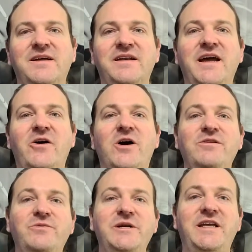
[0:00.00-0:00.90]
Now our
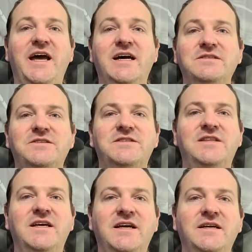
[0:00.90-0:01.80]
3 cats,
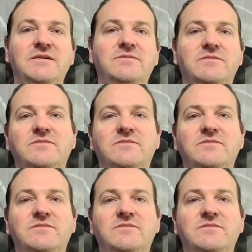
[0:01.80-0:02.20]
they